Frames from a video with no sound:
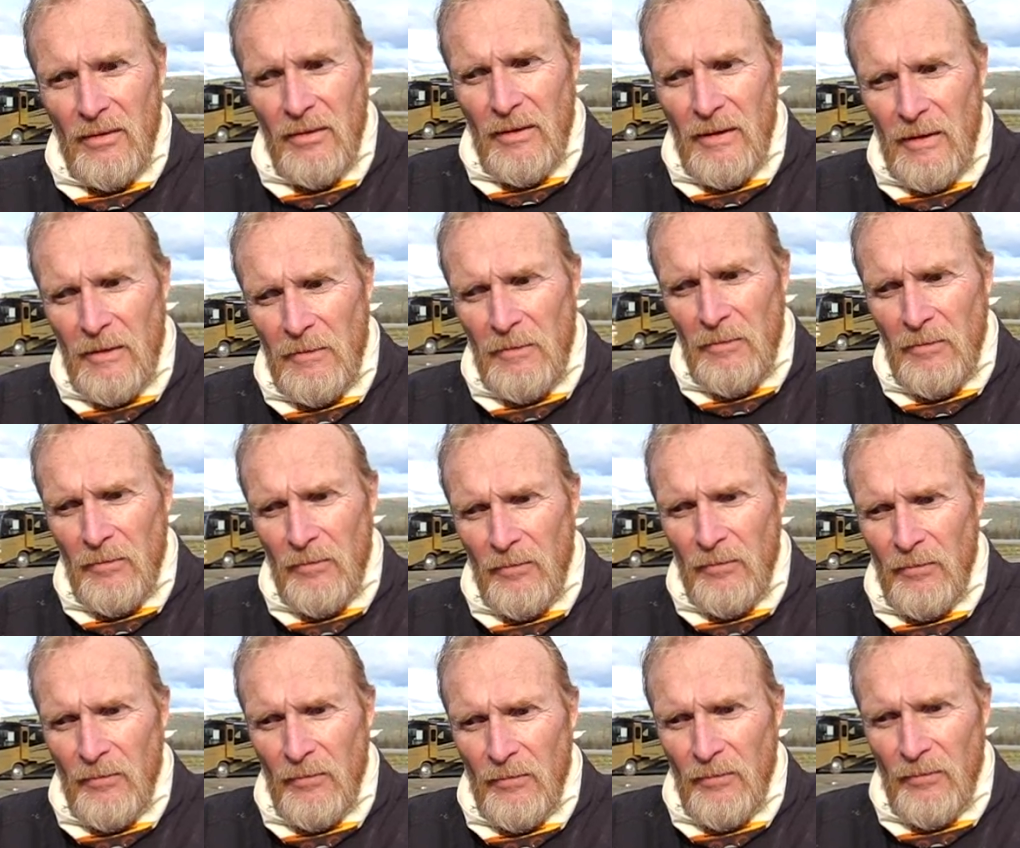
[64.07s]
when you see somebody
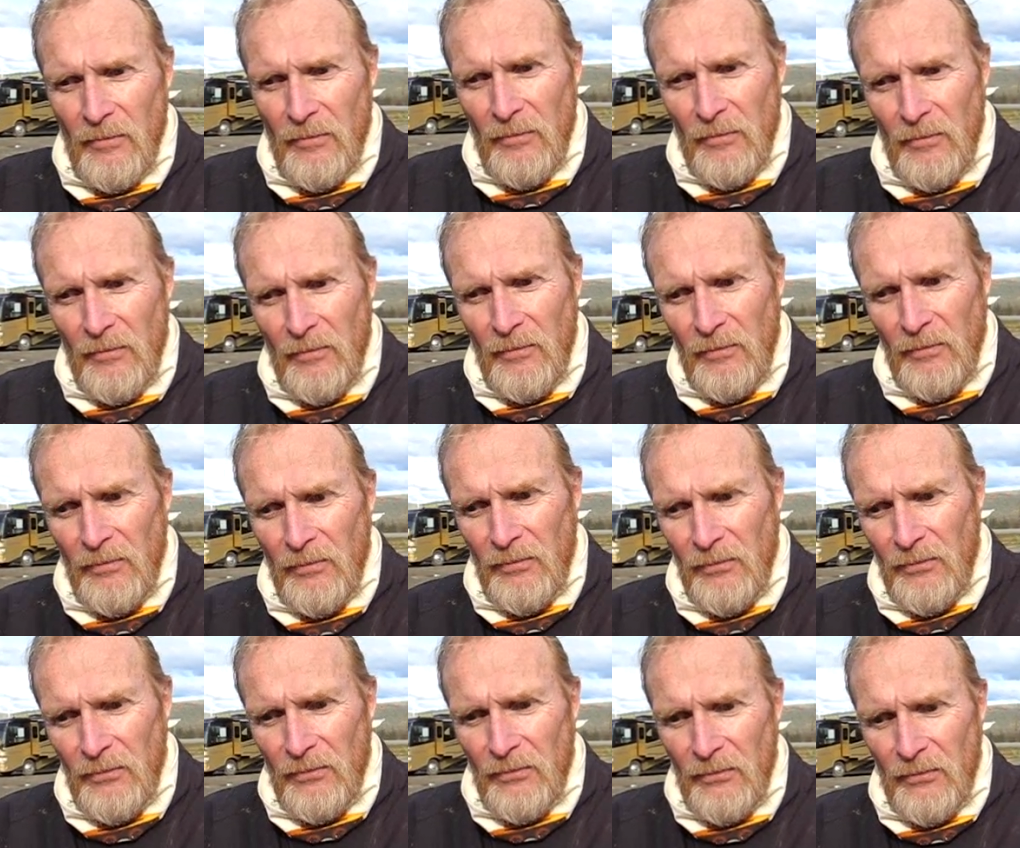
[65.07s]
actually using a cell
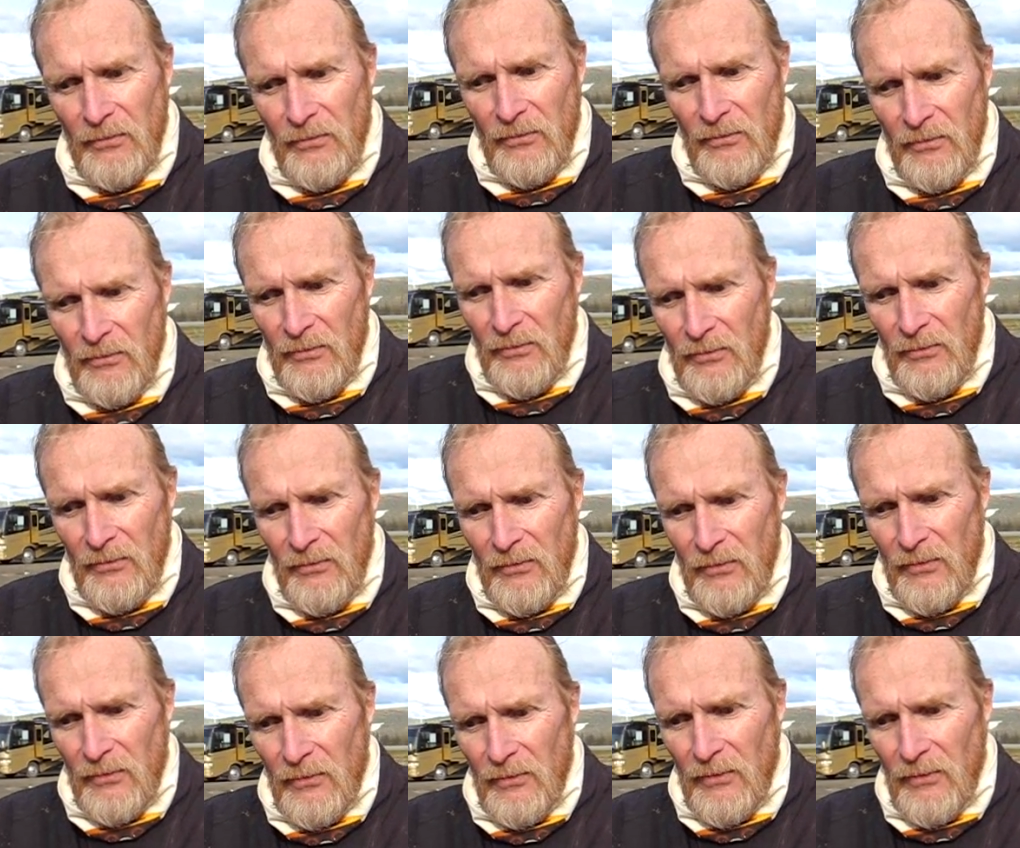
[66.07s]
phone while they're driving along?
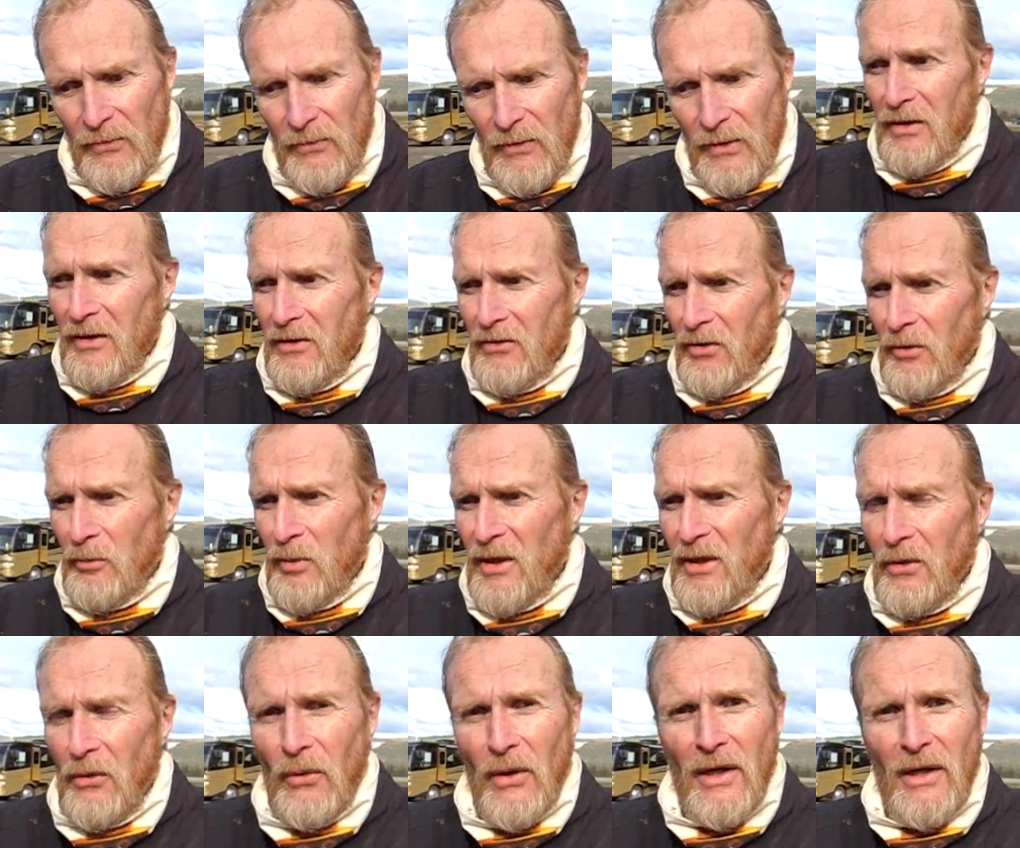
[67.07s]
It's a be
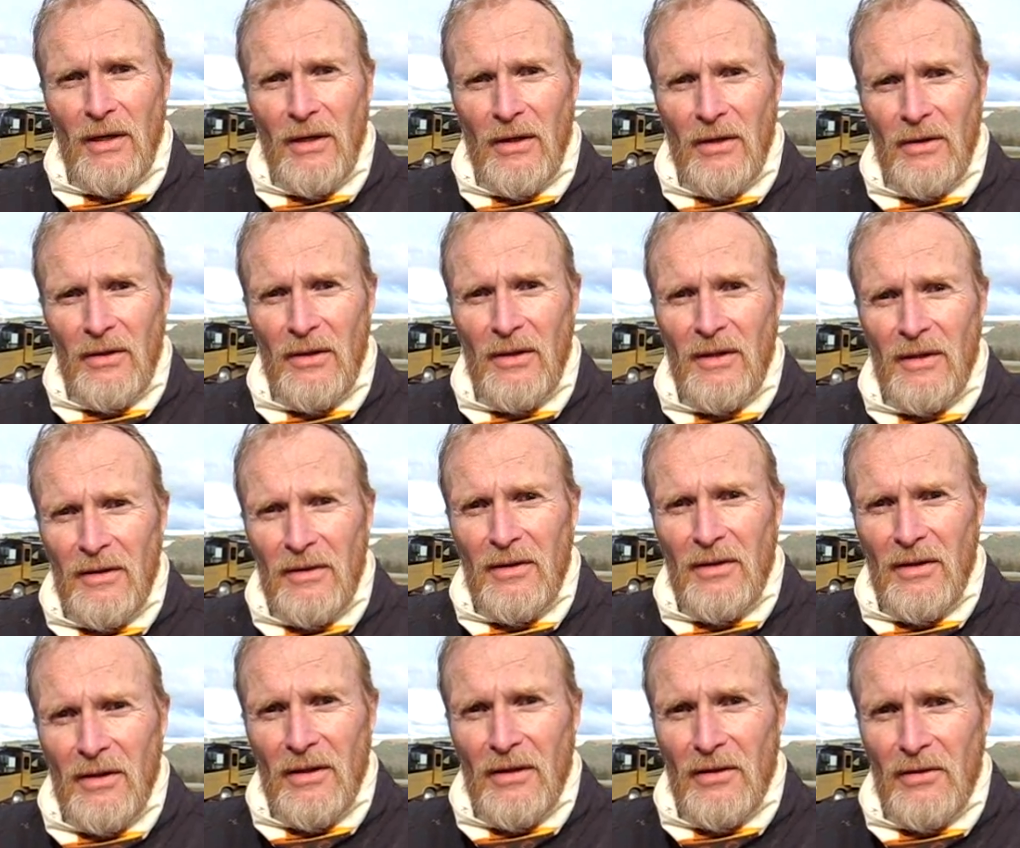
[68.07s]
aware
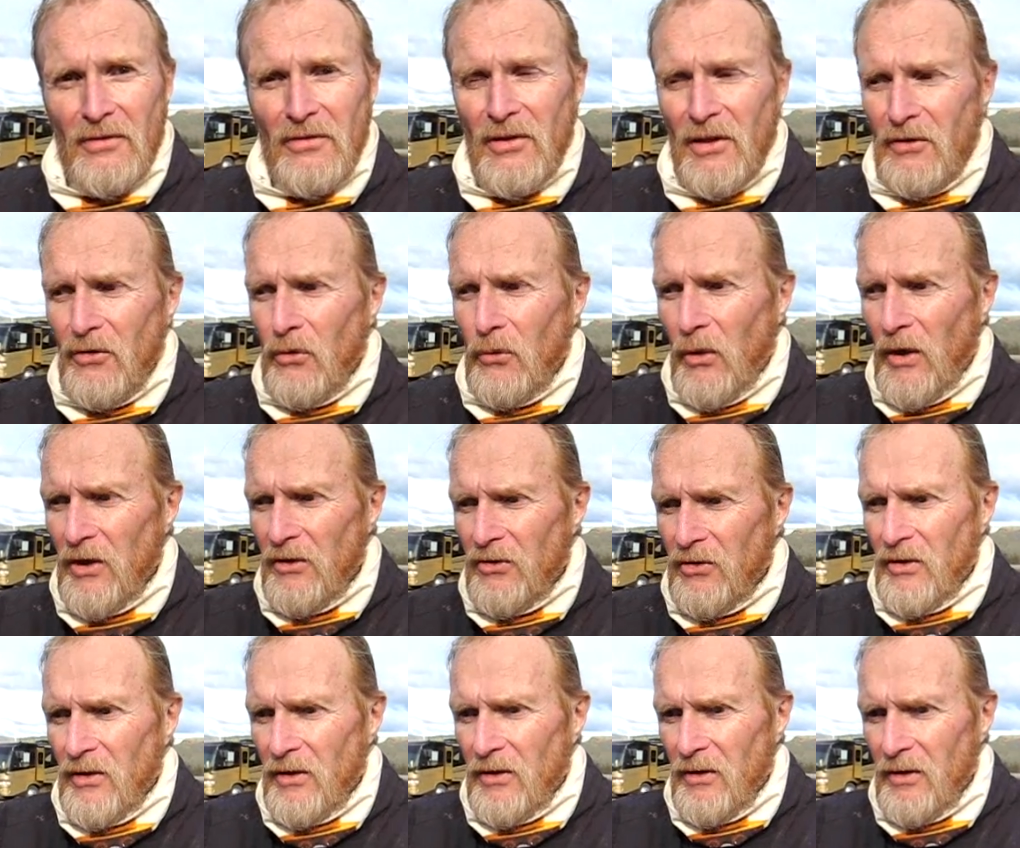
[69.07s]

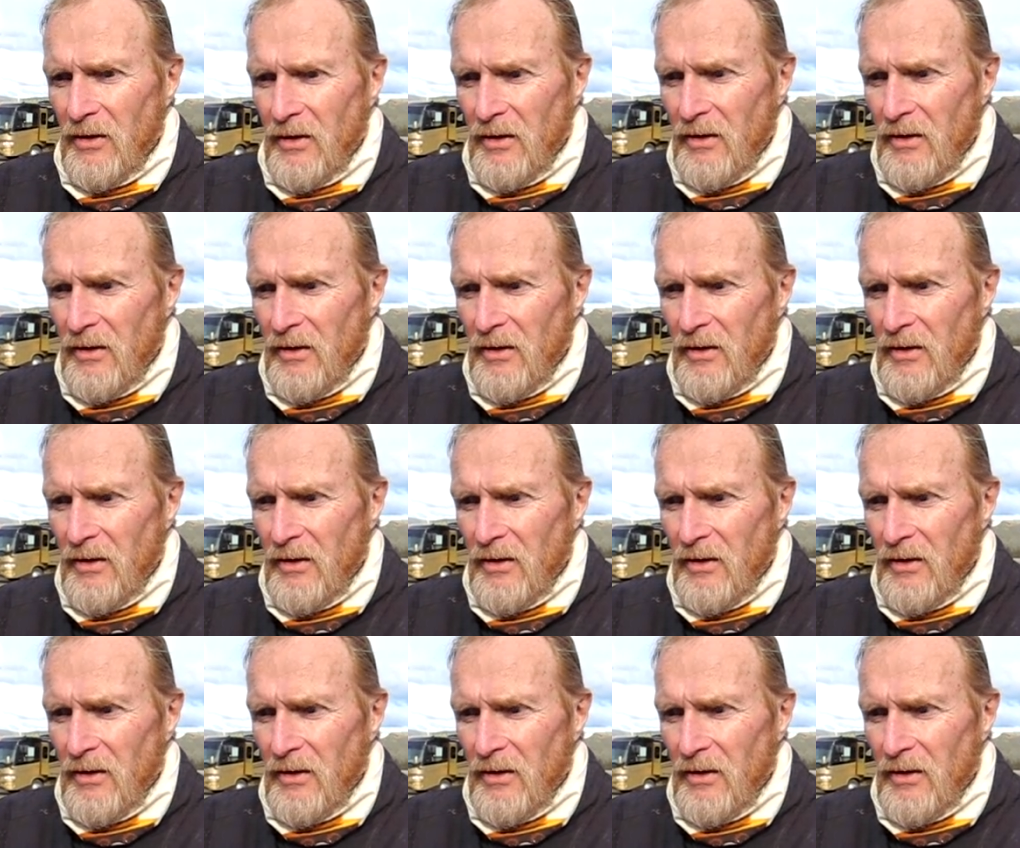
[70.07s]
situation.